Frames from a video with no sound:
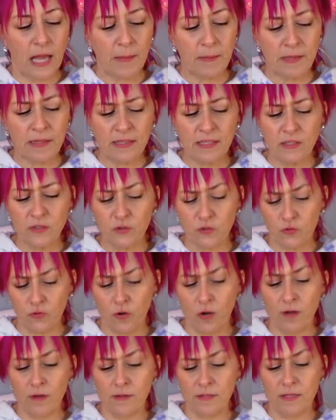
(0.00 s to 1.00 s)
Climbing
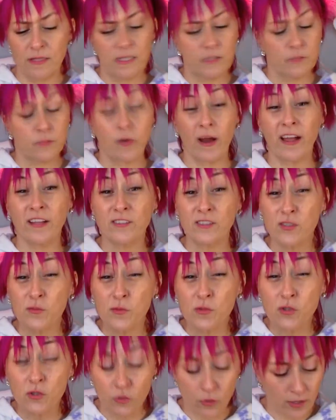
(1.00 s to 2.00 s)
these trunks and these
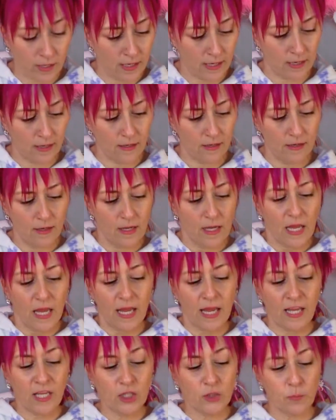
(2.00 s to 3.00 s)
branches was tricky.
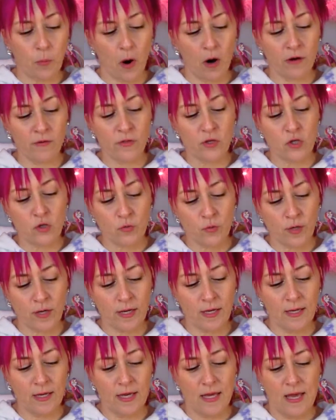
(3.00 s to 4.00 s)
Each part of the
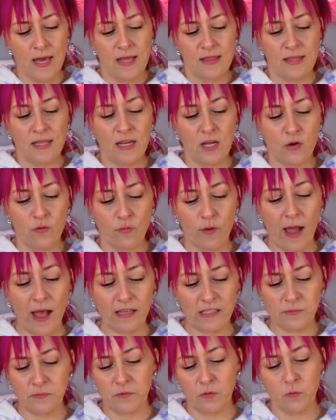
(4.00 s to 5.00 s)
tree that he
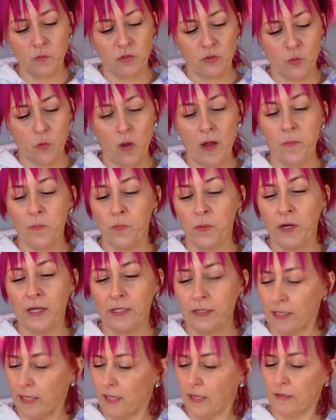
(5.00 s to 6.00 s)
grasped was
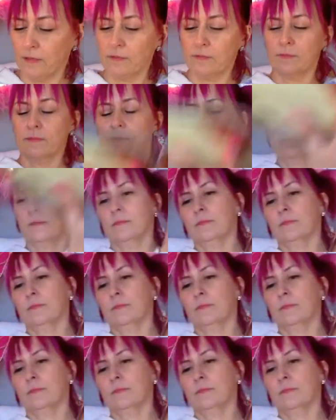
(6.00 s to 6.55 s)
quite prickly.